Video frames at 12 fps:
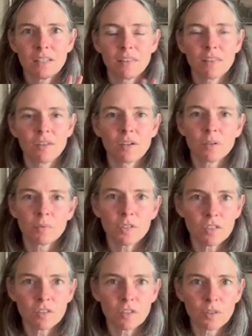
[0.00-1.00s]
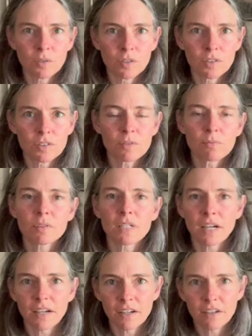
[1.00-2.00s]
The original owners
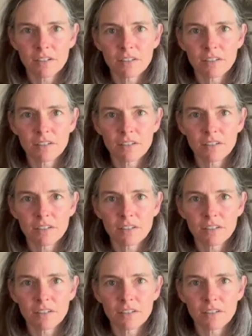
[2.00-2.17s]
retired